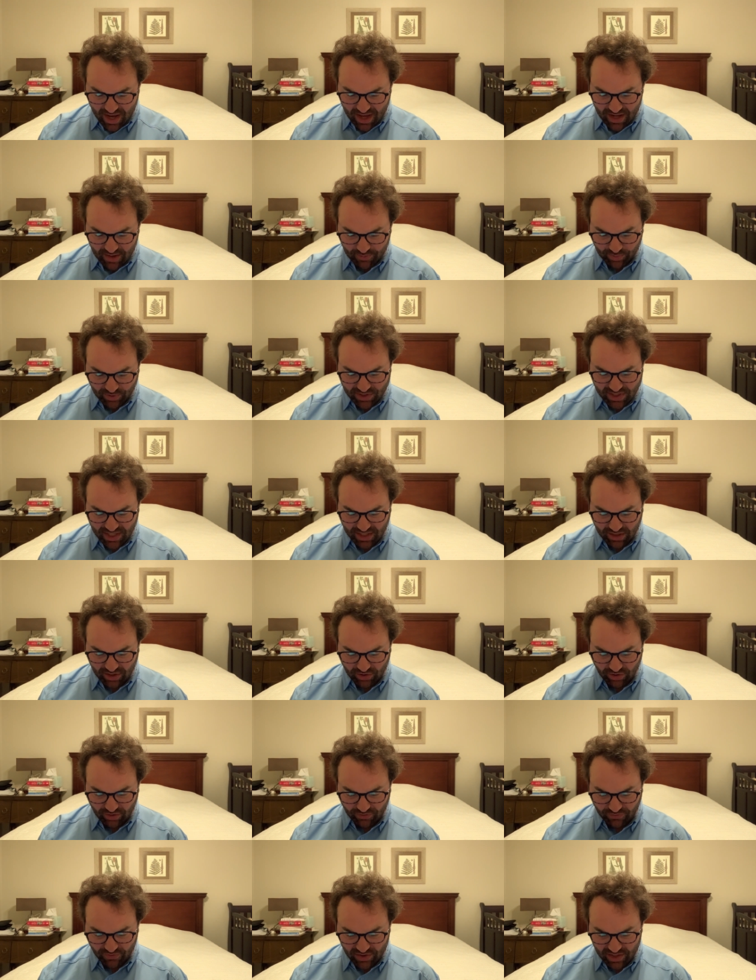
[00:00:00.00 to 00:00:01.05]
and in
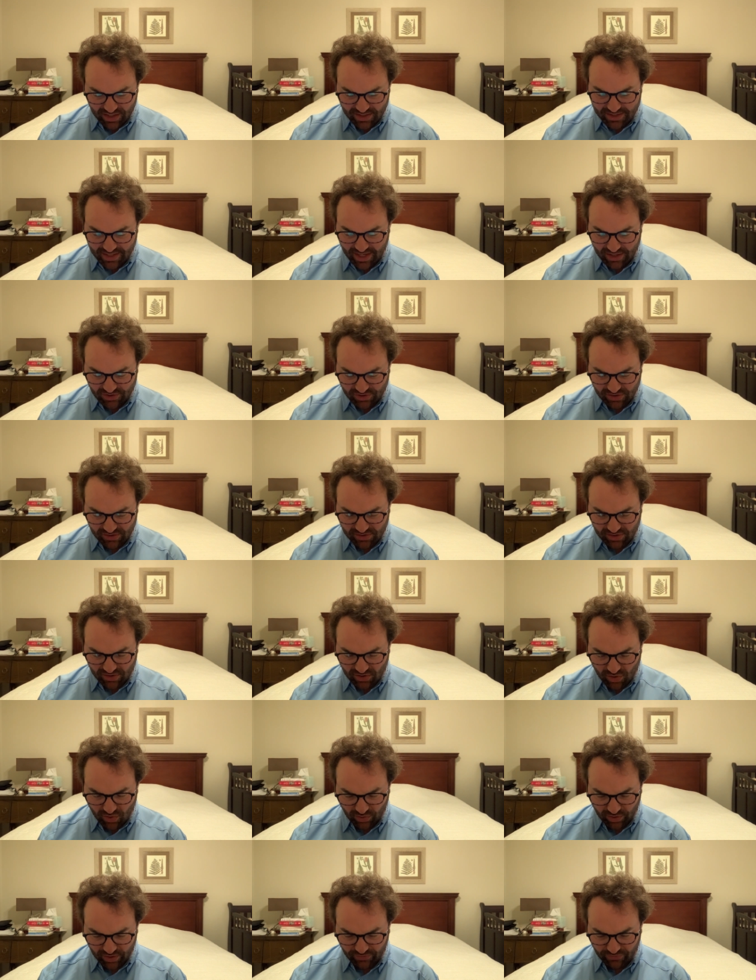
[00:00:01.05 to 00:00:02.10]
particular for the intentions of
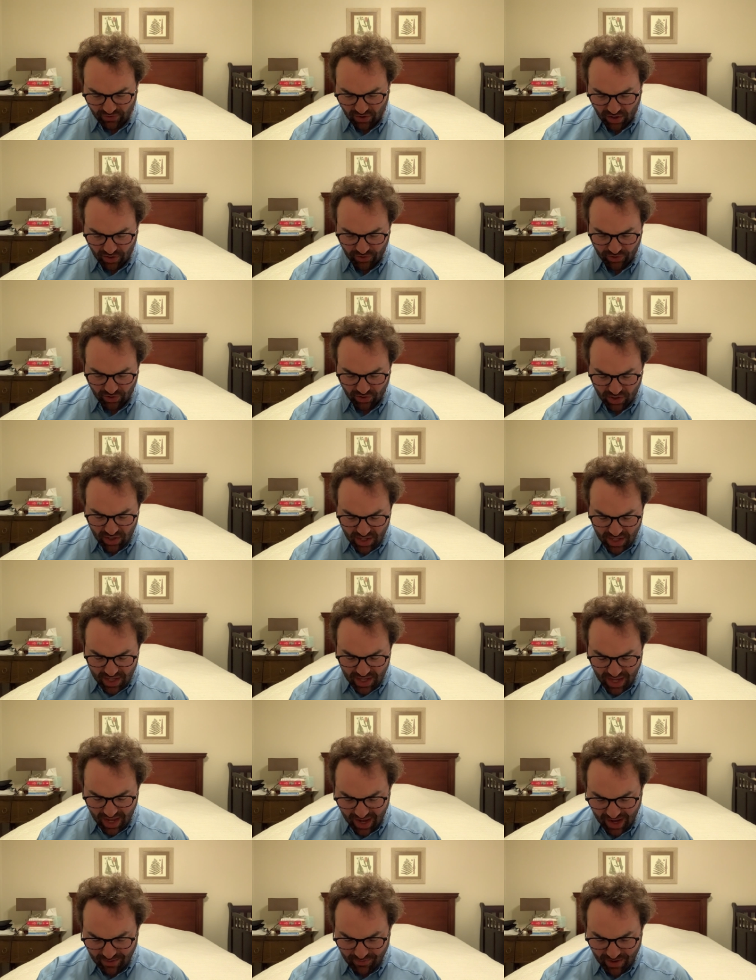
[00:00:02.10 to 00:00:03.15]
the Holy Father.
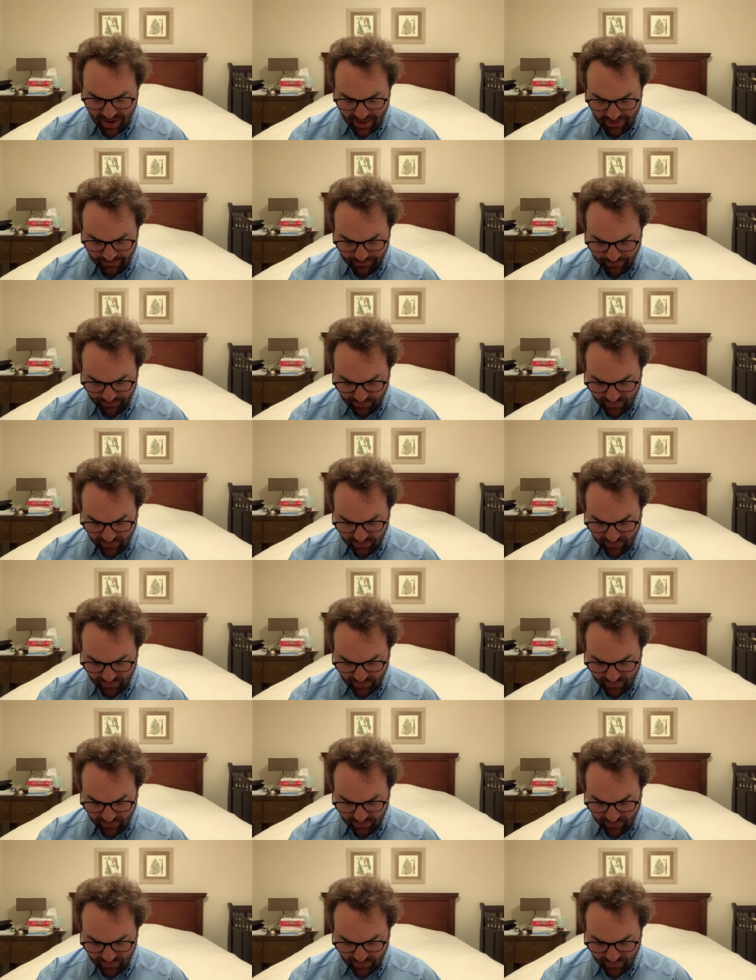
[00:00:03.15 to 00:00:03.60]
Amen.